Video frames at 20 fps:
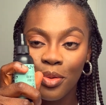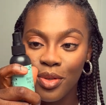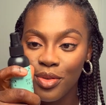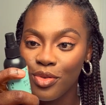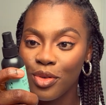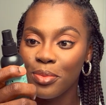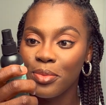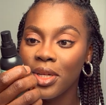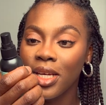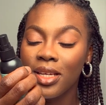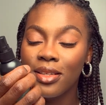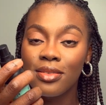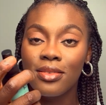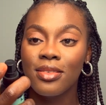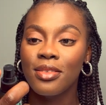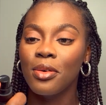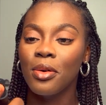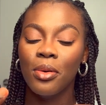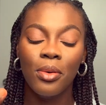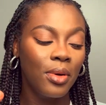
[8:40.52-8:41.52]
is from Nyx,
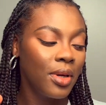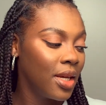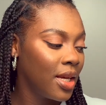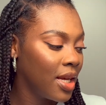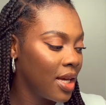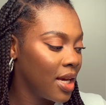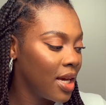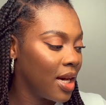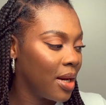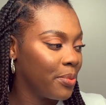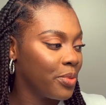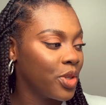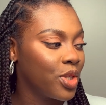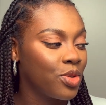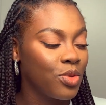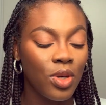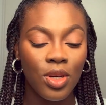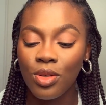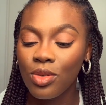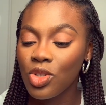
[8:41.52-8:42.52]
so I'm
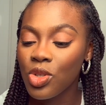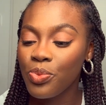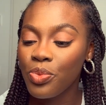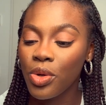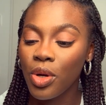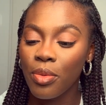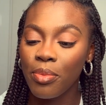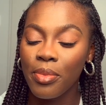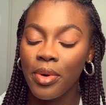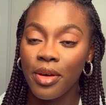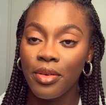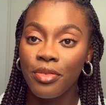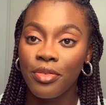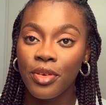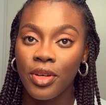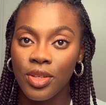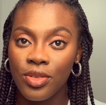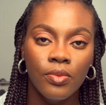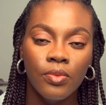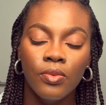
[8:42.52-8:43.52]
just going to spray up my
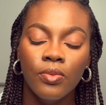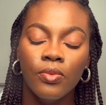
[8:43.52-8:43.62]
face.